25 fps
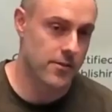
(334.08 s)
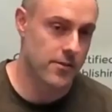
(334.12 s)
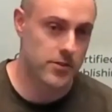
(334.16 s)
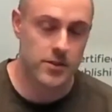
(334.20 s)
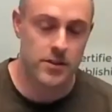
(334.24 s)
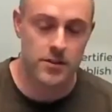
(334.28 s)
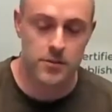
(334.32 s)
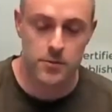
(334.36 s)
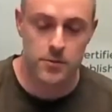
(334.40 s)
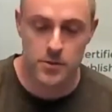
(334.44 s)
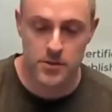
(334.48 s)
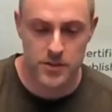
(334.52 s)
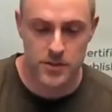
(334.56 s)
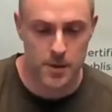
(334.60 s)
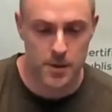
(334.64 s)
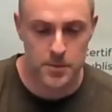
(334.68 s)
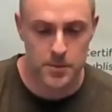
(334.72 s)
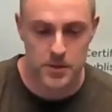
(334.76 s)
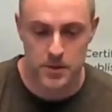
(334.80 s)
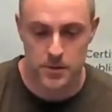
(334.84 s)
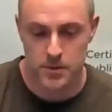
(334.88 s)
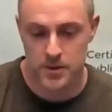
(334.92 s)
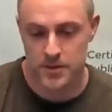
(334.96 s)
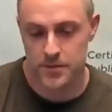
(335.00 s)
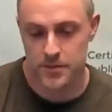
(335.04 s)
So this was something
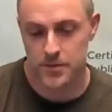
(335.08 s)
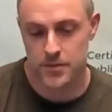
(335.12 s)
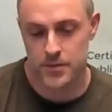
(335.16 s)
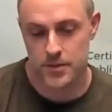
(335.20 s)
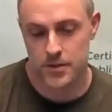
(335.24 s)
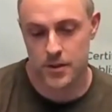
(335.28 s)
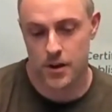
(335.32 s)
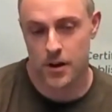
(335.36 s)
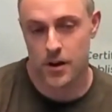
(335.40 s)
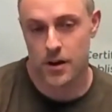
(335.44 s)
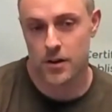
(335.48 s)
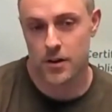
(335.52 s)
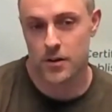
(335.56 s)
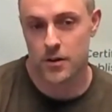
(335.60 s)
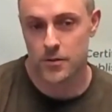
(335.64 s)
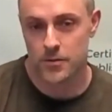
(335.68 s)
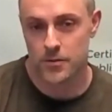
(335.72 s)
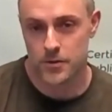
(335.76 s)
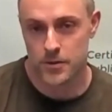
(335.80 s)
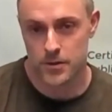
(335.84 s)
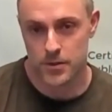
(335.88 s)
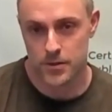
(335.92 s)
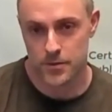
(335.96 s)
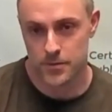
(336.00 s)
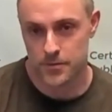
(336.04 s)
that we saw
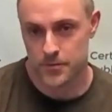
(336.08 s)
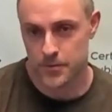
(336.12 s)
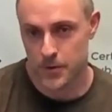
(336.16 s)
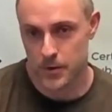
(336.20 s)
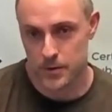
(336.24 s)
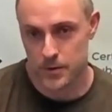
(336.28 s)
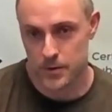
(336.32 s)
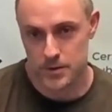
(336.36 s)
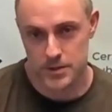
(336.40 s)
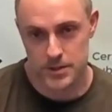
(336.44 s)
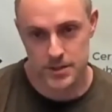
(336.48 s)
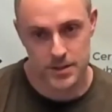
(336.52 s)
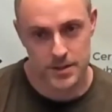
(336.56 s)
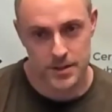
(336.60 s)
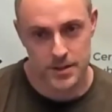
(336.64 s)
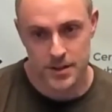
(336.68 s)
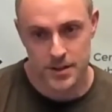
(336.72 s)
over the first,